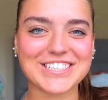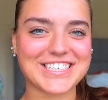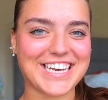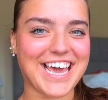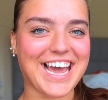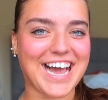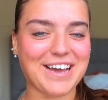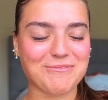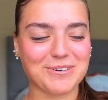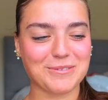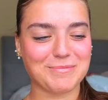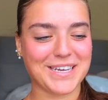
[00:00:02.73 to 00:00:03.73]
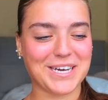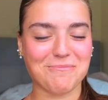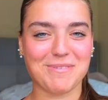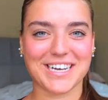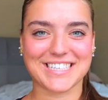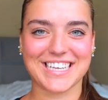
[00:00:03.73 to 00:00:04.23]
so today I will be
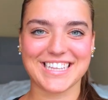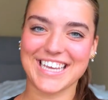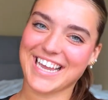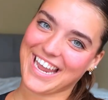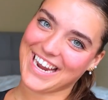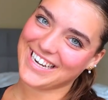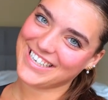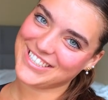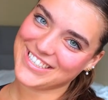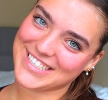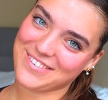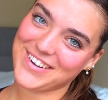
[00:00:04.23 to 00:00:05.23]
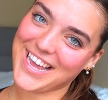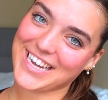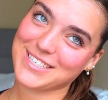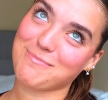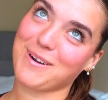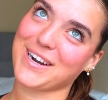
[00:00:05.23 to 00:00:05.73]
unboxing the Canon
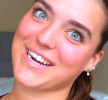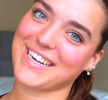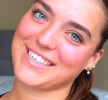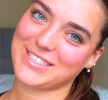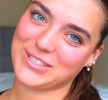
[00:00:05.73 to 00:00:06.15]
G7X Mark